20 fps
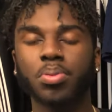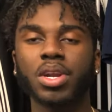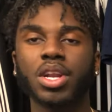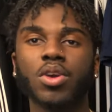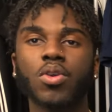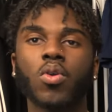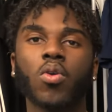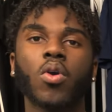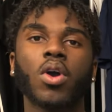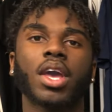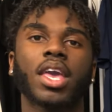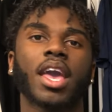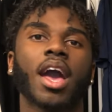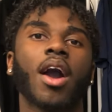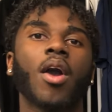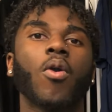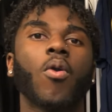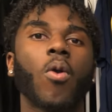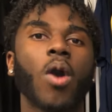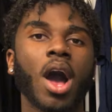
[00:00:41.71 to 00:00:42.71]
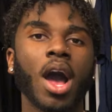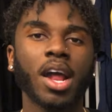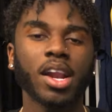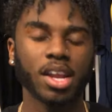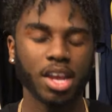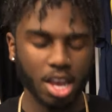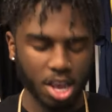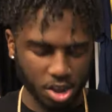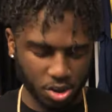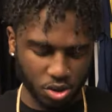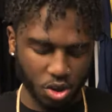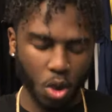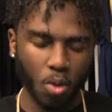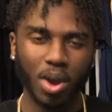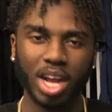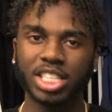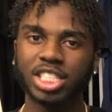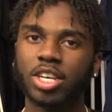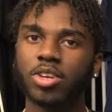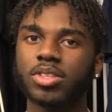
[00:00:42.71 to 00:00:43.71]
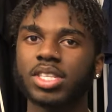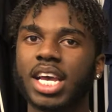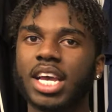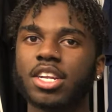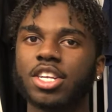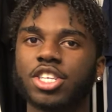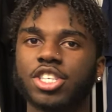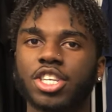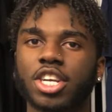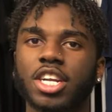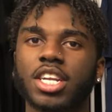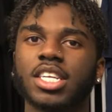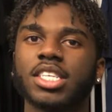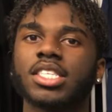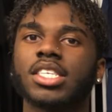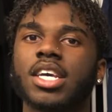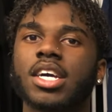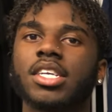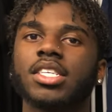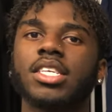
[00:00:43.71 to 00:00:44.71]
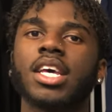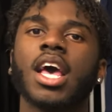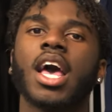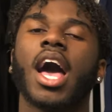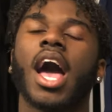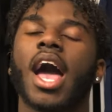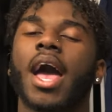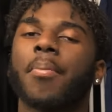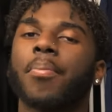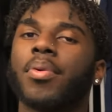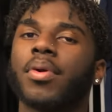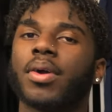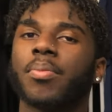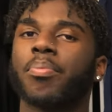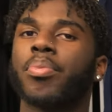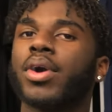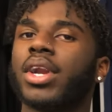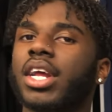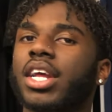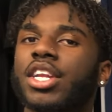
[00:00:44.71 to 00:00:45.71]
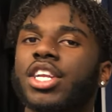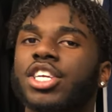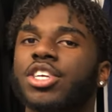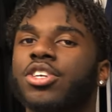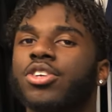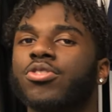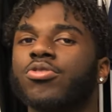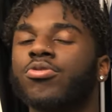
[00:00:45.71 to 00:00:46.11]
pretty cool. It can go on. Don't watch how tight the shirt is because I had put it in the